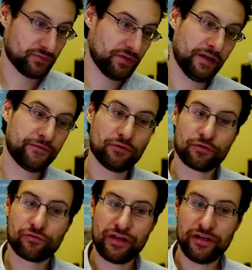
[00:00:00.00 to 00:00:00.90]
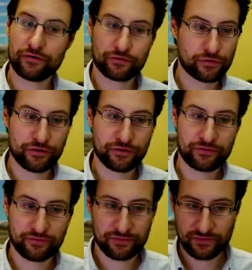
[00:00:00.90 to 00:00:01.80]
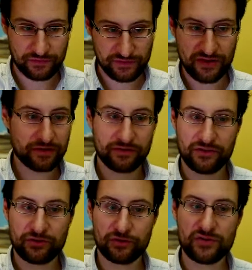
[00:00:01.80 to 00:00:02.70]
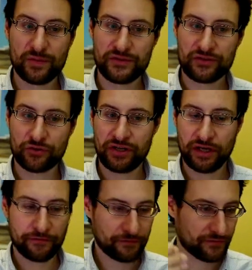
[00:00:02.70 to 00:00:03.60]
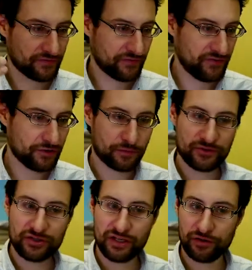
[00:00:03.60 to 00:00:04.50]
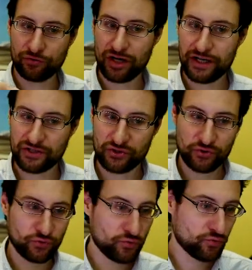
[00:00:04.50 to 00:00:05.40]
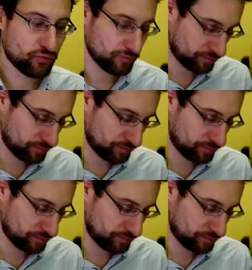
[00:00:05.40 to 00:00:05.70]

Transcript: If you agree or not that consumers should have the option and right to